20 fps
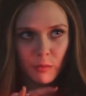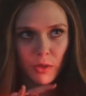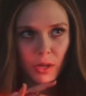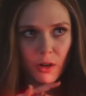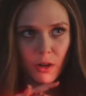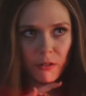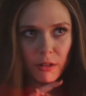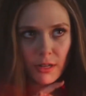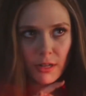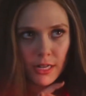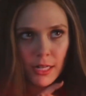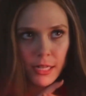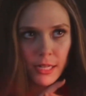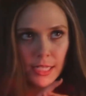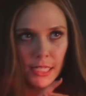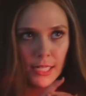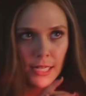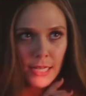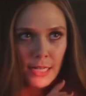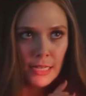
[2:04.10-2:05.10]
into the
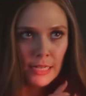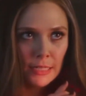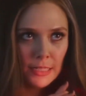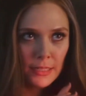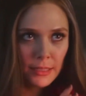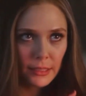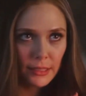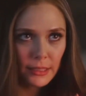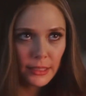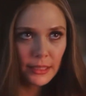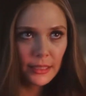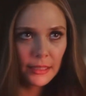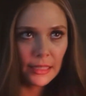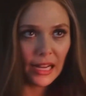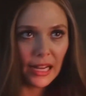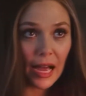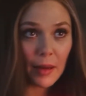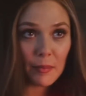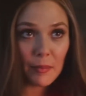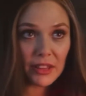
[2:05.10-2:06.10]
Avengers compound,
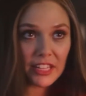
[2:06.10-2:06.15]
facing the